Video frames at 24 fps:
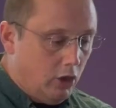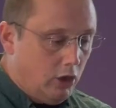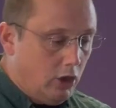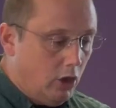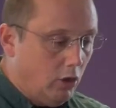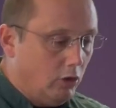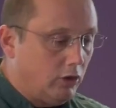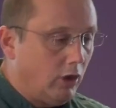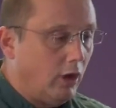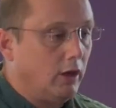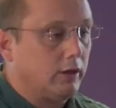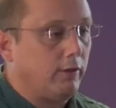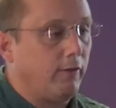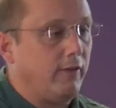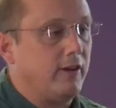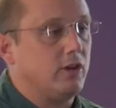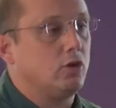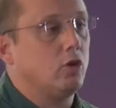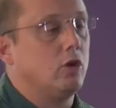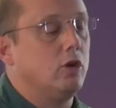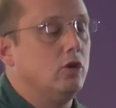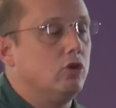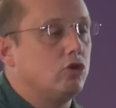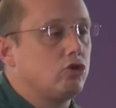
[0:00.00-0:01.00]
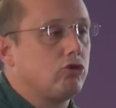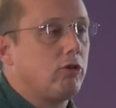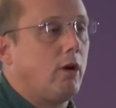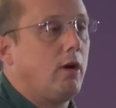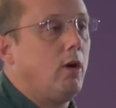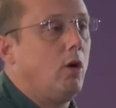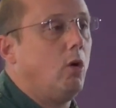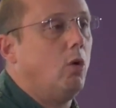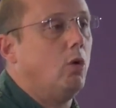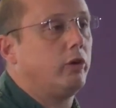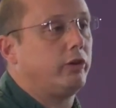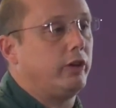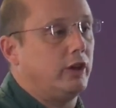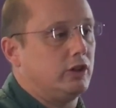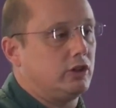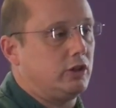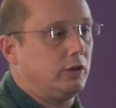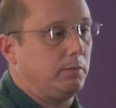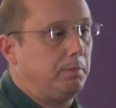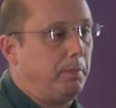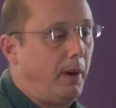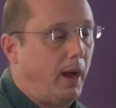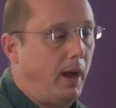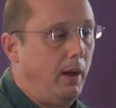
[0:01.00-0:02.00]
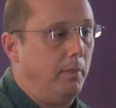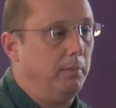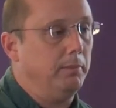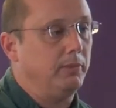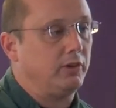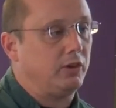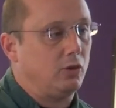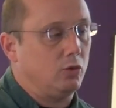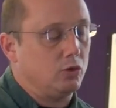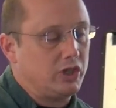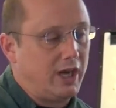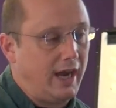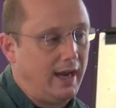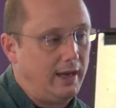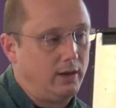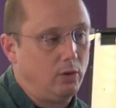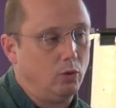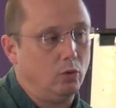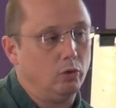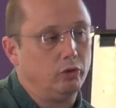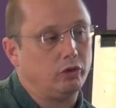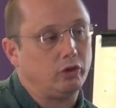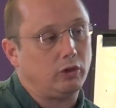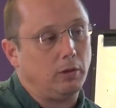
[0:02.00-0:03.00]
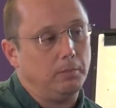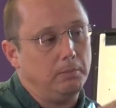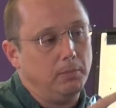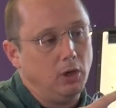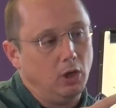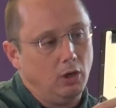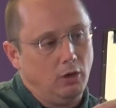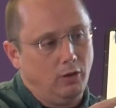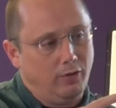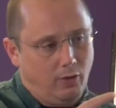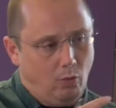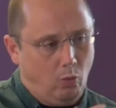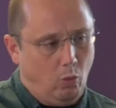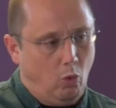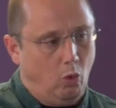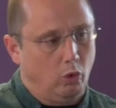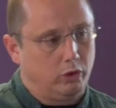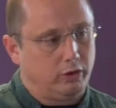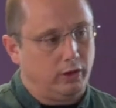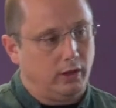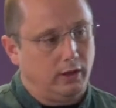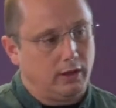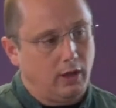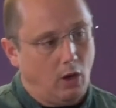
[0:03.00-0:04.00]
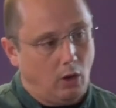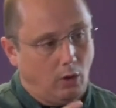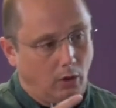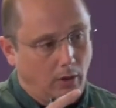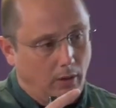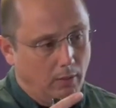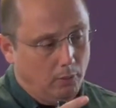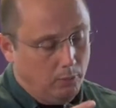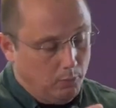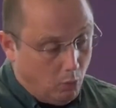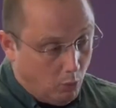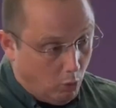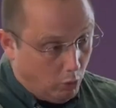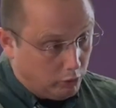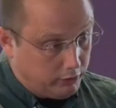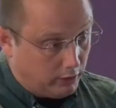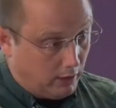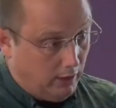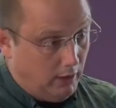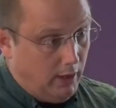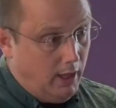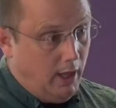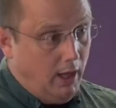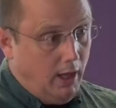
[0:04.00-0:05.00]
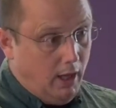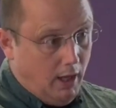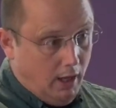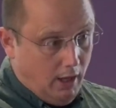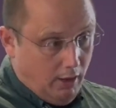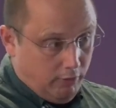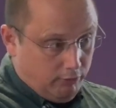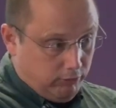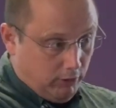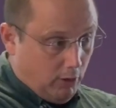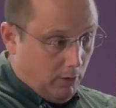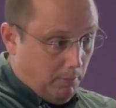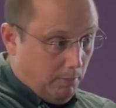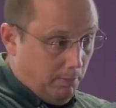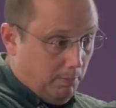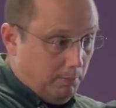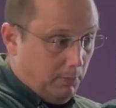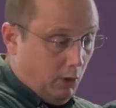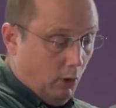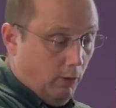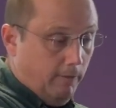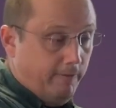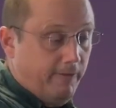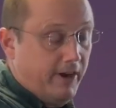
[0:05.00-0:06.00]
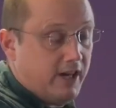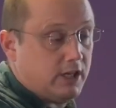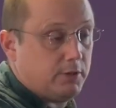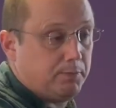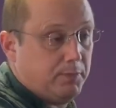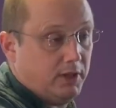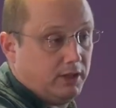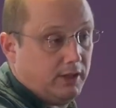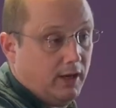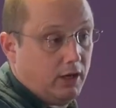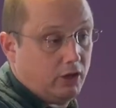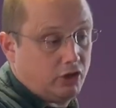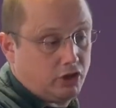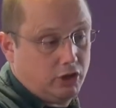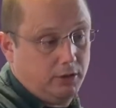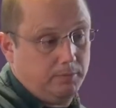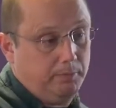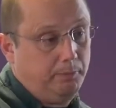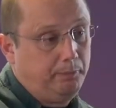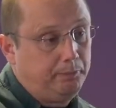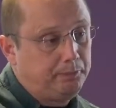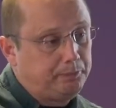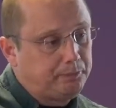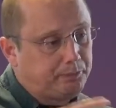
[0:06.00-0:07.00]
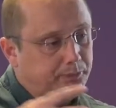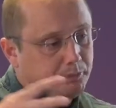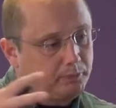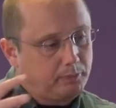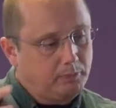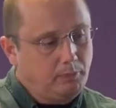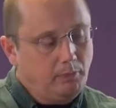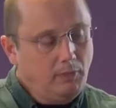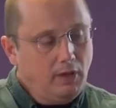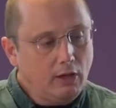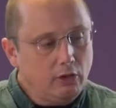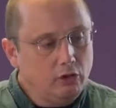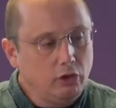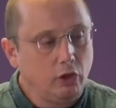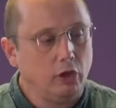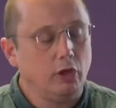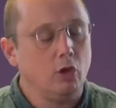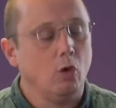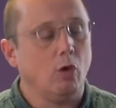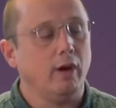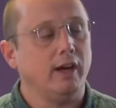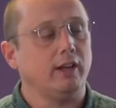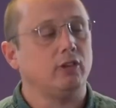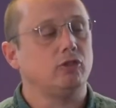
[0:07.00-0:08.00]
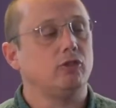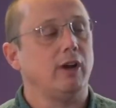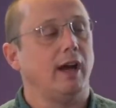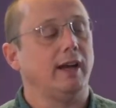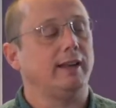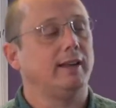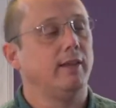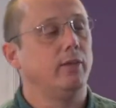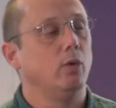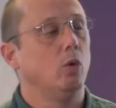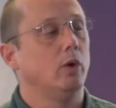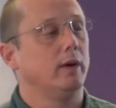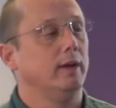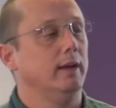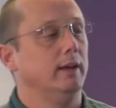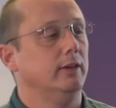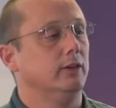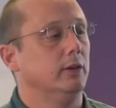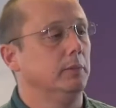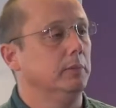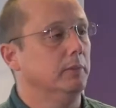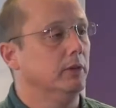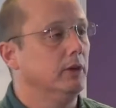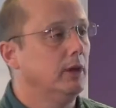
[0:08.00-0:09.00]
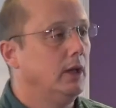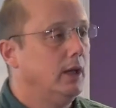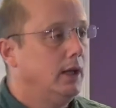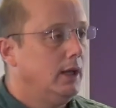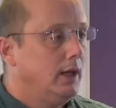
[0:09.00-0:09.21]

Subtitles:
use artificial controls such as pumps or channels to move the water from your fish production to your extracted organisms.